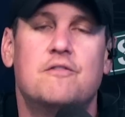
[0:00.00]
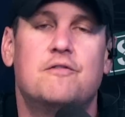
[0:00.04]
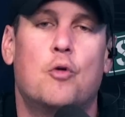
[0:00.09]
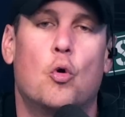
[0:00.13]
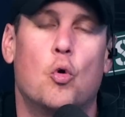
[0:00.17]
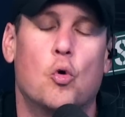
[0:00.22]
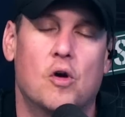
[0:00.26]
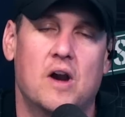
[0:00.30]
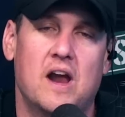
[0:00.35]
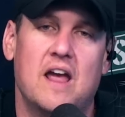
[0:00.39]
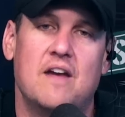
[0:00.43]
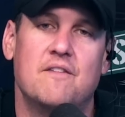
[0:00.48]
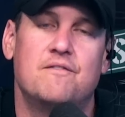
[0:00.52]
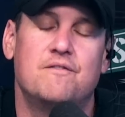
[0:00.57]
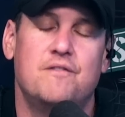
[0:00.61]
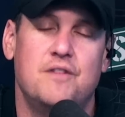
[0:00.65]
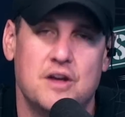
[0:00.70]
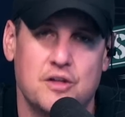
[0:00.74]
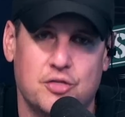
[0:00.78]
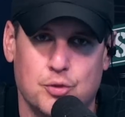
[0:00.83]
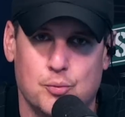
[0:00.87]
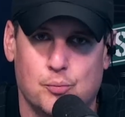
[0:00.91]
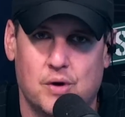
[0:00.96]
for a
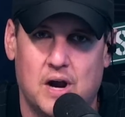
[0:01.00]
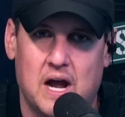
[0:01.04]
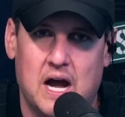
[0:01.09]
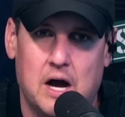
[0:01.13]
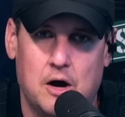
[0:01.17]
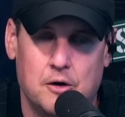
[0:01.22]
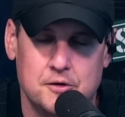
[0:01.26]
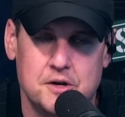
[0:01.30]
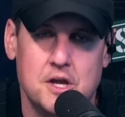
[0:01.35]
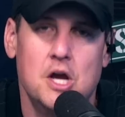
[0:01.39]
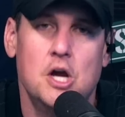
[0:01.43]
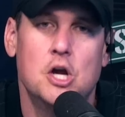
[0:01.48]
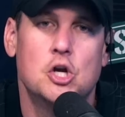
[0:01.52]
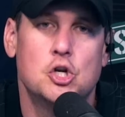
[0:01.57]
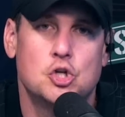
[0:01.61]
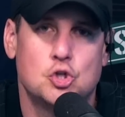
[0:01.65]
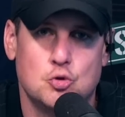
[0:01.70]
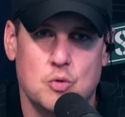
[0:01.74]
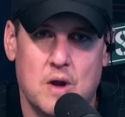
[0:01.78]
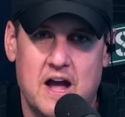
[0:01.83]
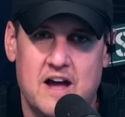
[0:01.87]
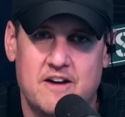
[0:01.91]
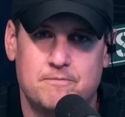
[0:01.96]
fifth-round
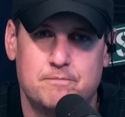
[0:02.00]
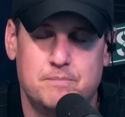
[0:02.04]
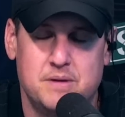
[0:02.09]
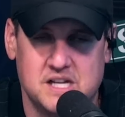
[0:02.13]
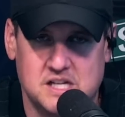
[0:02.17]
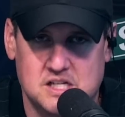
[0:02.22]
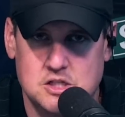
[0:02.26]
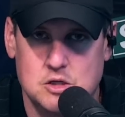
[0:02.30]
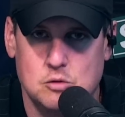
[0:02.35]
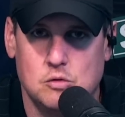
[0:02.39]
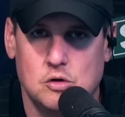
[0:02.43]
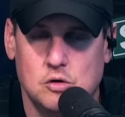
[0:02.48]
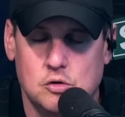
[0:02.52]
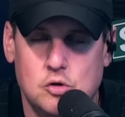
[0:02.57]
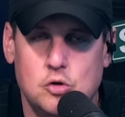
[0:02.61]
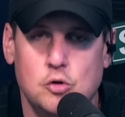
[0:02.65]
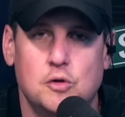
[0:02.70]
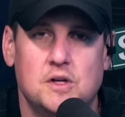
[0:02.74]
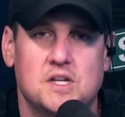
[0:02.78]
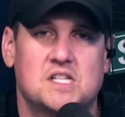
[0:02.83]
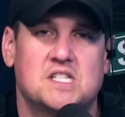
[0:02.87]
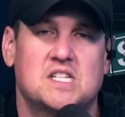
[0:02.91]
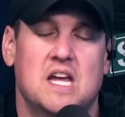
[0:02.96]
draft pick. So
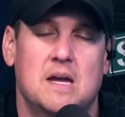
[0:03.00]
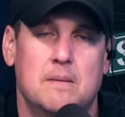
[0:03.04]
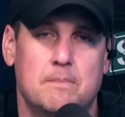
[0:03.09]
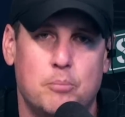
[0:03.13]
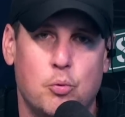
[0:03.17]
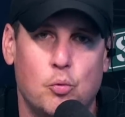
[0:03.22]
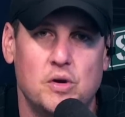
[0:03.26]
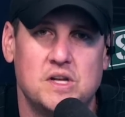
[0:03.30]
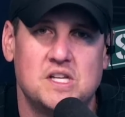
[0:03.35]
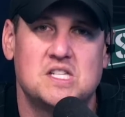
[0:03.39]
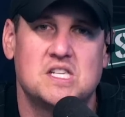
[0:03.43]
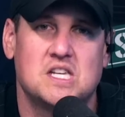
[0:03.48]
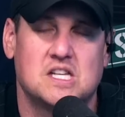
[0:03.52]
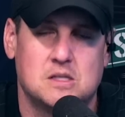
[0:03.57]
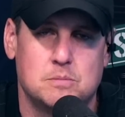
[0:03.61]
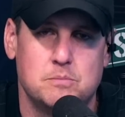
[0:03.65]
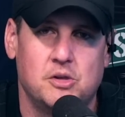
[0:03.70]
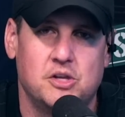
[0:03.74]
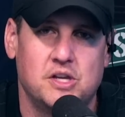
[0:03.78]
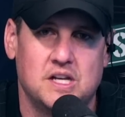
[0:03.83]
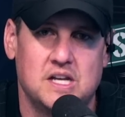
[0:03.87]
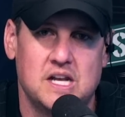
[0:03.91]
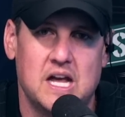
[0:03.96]
Okudah's $10.6
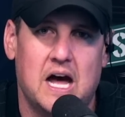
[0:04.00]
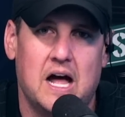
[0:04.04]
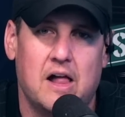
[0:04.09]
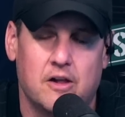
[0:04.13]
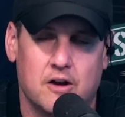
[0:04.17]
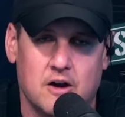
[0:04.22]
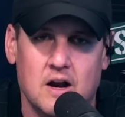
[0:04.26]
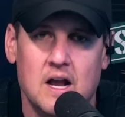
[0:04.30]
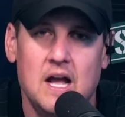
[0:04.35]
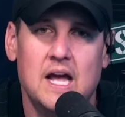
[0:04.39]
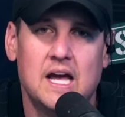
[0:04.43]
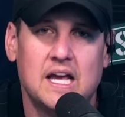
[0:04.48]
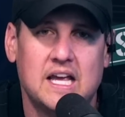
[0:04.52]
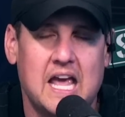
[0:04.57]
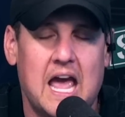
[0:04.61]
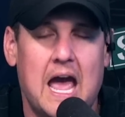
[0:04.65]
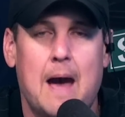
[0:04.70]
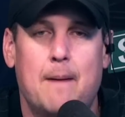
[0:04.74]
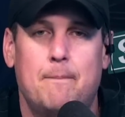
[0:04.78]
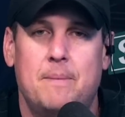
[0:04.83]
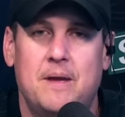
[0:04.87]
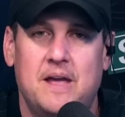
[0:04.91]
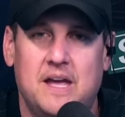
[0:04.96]
million
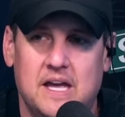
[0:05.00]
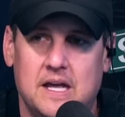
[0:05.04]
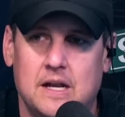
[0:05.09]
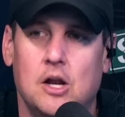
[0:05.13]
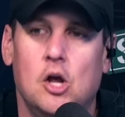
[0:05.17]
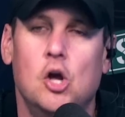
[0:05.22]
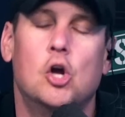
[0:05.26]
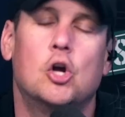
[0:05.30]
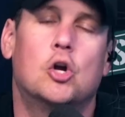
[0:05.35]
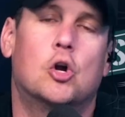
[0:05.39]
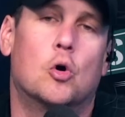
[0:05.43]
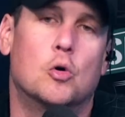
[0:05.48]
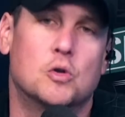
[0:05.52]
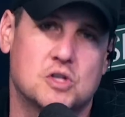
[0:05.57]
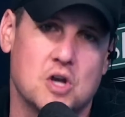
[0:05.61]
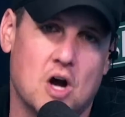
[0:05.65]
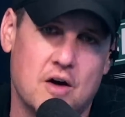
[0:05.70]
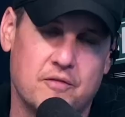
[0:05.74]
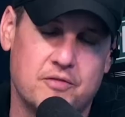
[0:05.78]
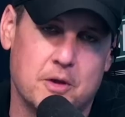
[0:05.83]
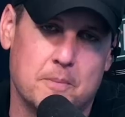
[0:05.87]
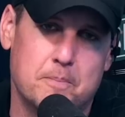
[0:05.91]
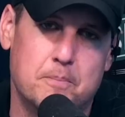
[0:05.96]
cap hit goes
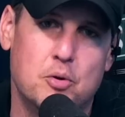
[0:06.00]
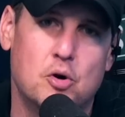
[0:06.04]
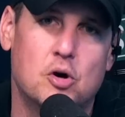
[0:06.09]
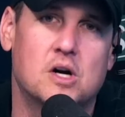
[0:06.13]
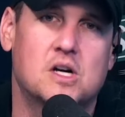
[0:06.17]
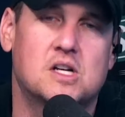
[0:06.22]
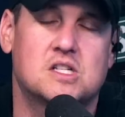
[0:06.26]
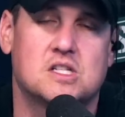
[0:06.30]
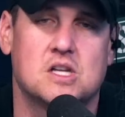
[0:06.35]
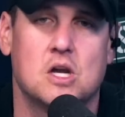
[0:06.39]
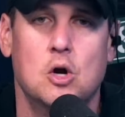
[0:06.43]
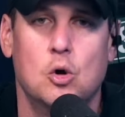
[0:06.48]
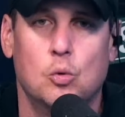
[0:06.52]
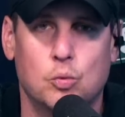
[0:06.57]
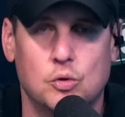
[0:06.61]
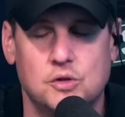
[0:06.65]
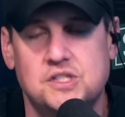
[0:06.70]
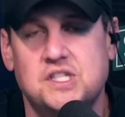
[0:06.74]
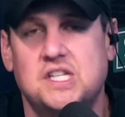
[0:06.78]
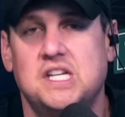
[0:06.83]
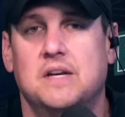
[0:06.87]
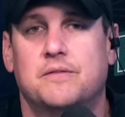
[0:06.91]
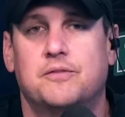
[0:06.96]
off the books.
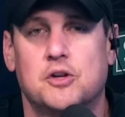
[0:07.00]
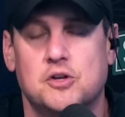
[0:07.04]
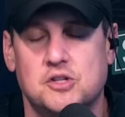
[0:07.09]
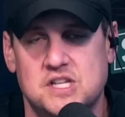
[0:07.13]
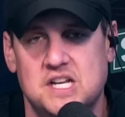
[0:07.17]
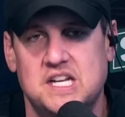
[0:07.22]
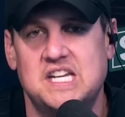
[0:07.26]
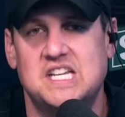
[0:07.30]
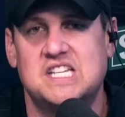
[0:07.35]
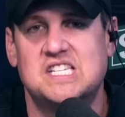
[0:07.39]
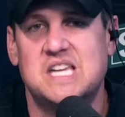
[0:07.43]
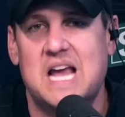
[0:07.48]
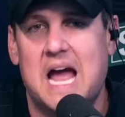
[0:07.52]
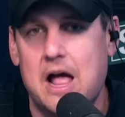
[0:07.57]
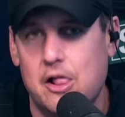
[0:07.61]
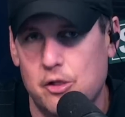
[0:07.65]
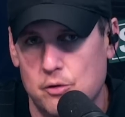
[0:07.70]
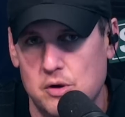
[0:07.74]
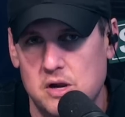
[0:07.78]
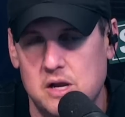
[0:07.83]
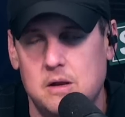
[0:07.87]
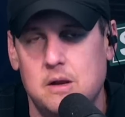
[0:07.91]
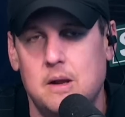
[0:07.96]
We'll see if there's any
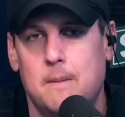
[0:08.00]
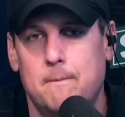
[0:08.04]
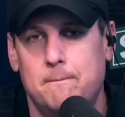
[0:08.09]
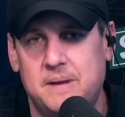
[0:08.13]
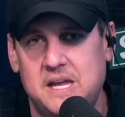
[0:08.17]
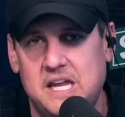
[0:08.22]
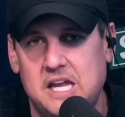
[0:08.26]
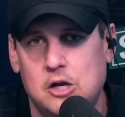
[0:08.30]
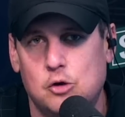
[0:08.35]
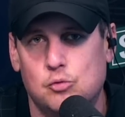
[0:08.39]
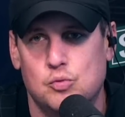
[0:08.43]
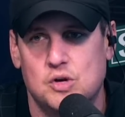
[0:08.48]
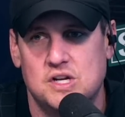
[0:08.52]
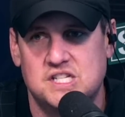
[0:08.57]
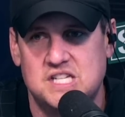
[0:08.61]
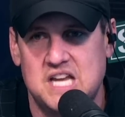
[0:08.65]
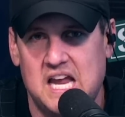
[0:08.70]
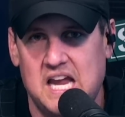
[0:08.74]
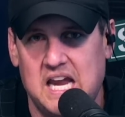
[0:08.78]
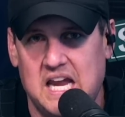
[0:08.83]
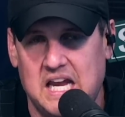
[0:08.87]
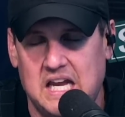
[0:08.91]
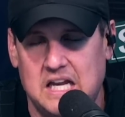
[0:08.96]
salary being
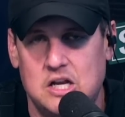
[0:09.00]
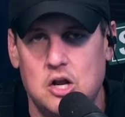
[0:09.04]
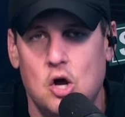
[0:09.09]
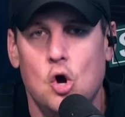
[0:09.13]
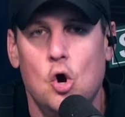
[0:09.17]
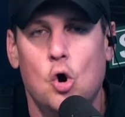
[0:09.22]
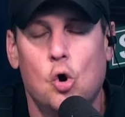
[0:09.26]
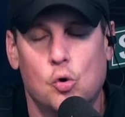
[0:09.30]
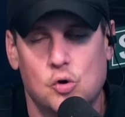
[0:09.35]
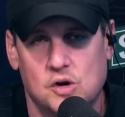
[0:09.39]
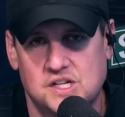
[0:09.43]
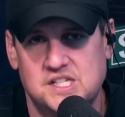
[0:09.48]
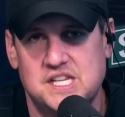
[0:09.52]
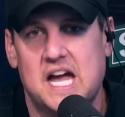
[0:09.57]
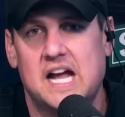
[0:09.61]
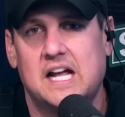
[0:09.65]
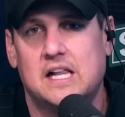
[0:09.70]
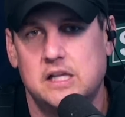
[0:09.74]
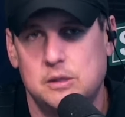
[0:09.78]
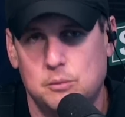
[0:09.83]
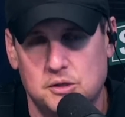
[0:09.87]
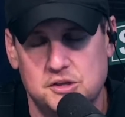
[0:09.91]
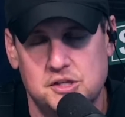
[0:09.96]
retained or
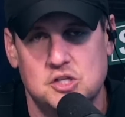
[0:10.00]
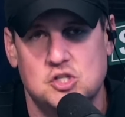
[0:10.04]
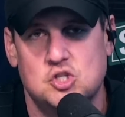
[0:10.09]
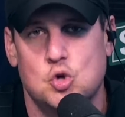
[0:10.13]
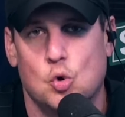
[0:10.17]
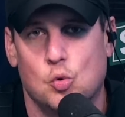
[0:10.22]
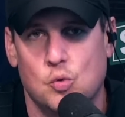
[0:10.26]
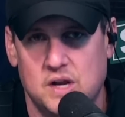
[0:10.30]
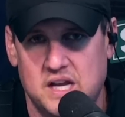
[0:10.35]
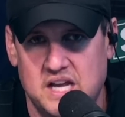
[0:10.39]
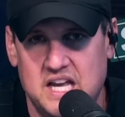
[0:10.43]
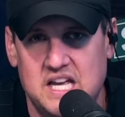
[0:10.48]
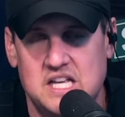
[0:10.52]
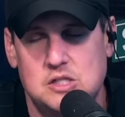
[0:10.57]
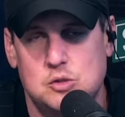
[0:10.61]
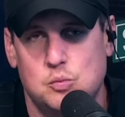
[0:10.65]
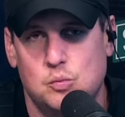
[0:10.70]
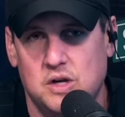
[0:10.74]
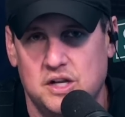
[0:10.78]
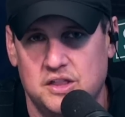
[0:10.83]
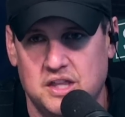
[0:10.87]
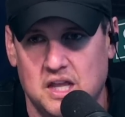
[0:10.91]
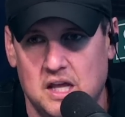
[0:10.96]
exactly what the story is
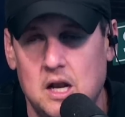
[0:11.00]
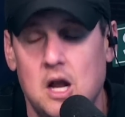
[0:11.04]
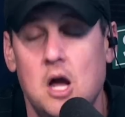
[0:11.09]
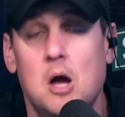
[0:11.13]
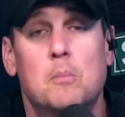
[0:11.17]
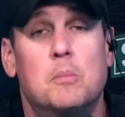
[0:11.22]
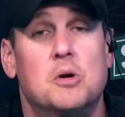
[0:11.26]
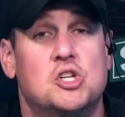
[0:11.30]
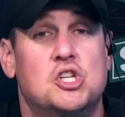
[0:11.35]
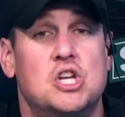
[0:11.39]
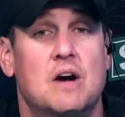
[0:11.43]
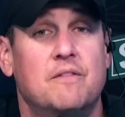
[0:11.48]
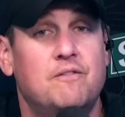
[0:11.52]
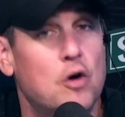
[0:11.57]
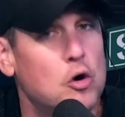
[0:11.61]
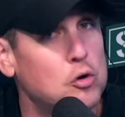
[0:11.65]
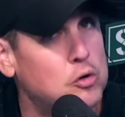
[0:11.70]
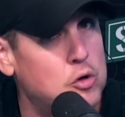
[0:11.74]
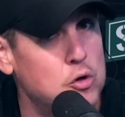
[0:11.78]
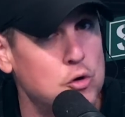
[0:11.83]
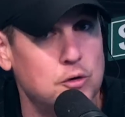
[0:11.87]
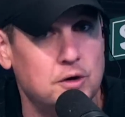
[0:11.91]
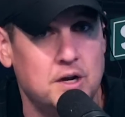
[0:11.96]
with it. But Jeff
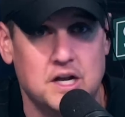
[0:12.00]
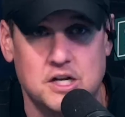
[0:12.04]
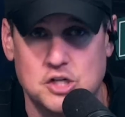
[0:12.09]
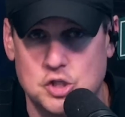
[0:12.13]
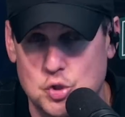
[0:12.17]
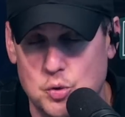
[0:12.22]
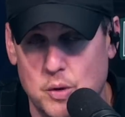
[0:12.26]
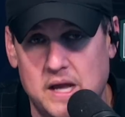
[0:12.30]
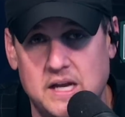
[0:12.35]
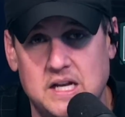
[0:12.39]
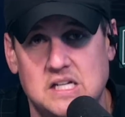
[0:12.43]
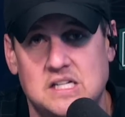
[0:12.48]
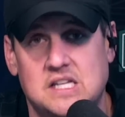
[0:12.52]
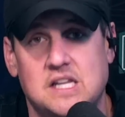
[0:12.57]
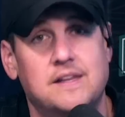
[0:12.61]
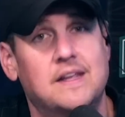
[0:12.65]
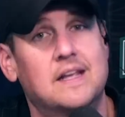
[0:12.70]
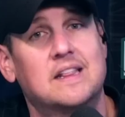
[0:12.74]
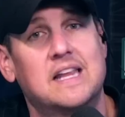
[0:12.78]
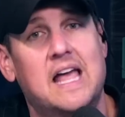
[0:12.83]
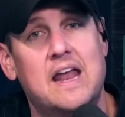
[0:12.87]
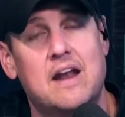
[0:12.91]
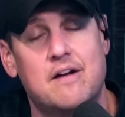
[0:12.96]
Okudah traded to
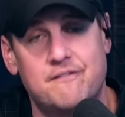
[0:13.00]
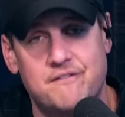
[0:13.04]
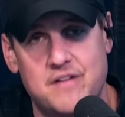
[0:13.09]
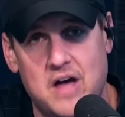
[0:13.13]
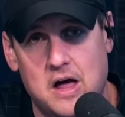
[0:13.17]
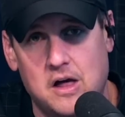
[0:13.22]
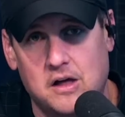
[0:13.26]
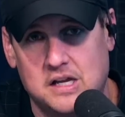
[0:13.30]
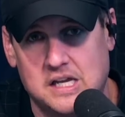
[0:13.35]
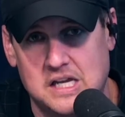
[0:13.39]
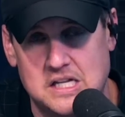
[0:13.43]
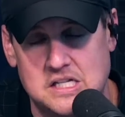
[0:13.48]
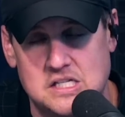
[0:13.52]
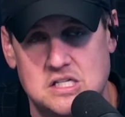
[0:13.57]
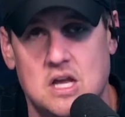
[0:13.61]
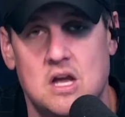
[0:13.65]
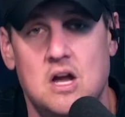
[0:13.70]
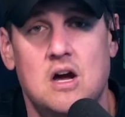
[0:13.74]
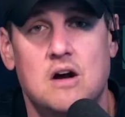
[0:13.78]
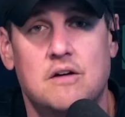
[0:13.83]
the Atlanta Falcons